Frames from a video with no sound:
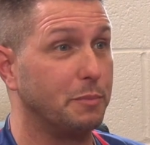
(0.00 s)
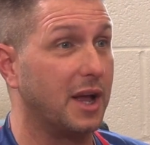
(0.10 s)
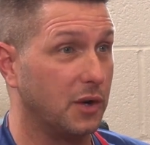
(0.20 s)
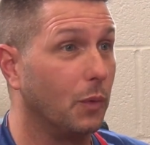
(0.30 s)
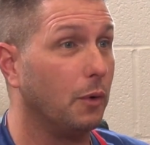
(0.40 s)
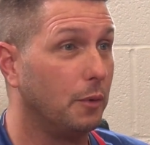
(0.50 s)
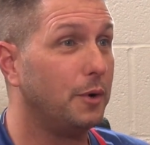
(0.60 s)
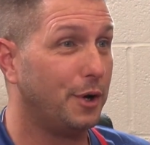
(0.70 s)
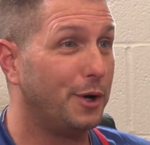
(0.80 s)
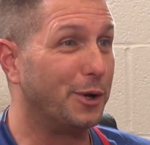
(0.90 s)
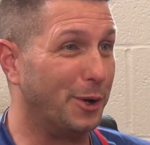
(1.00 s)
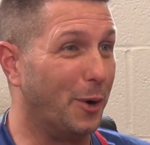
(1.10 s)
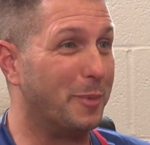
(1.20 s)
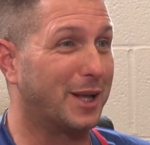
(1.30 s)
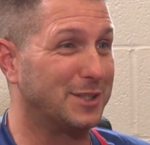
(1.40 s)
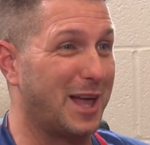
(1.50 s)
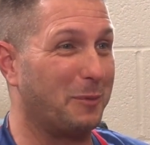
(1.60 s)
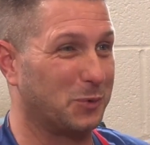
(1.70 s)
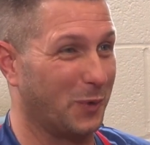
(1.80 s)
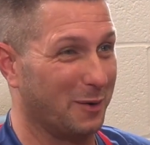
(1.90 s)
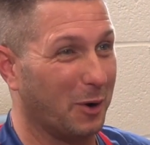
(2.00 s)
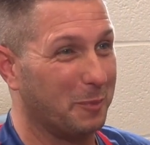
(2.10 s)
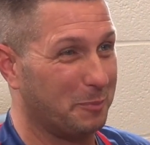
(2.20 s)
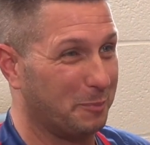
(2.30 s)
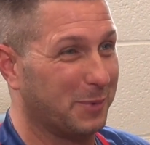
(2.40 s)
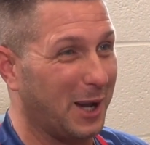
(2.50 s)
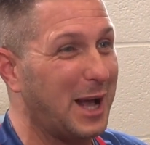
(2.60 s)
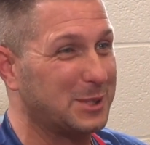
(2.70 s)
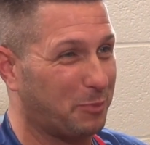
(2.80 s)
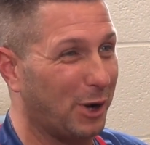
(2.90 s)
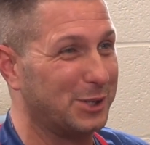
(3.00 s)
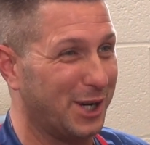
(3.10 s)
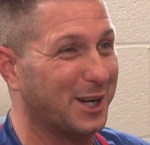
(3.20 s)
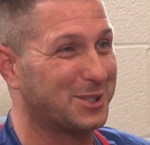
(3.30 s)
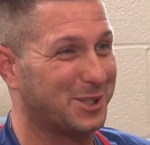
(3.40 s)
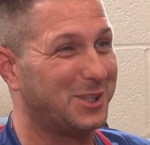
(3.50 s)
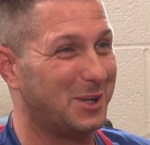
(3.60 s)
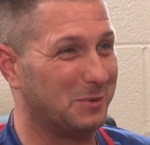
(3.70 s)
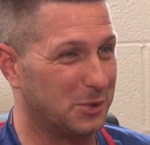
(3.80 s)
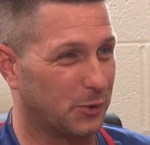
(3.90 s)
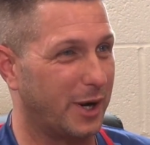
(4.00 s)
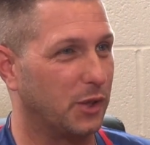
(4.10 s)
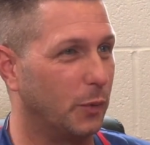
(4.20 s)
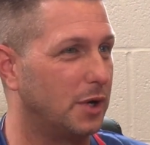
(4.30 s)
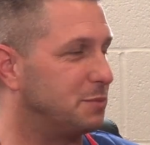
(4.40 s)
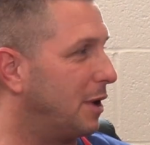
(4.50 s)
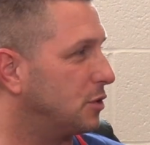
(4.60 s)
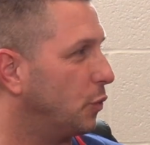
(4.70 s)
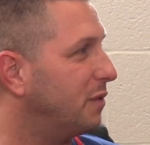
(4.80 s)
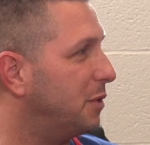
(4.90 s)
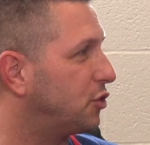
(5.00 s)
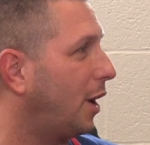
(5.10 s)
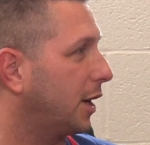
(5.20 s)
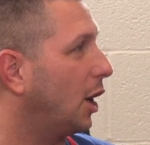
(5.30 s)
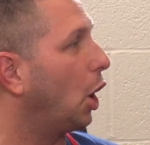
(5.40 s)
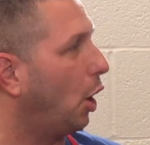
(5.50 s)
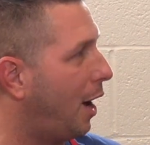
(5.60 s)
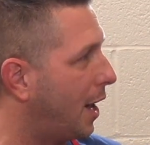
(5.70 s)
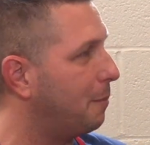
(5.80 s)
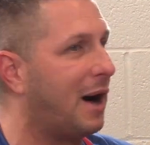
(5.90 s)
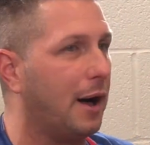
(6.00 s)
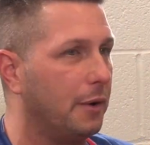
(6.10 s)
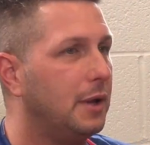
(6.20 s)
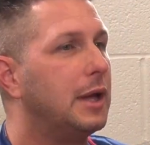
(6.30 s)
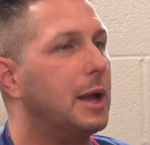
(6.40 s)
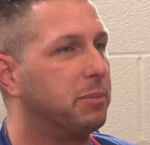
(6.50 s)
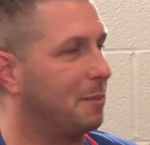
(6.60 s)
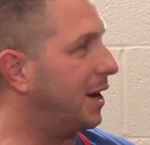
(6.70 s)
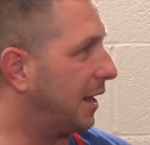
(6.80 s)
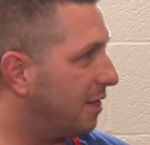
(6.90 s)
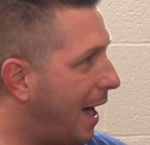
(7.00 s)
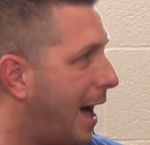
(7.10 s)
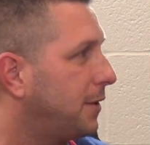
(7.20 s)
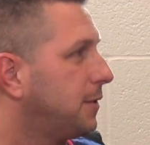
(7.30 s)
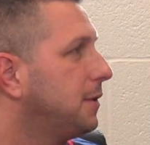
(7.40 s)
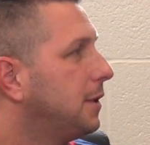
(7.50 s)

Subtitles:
Manual, because that was one of our class projects, was to create the Winner's Manual. So we've been talking a lot about implementing that.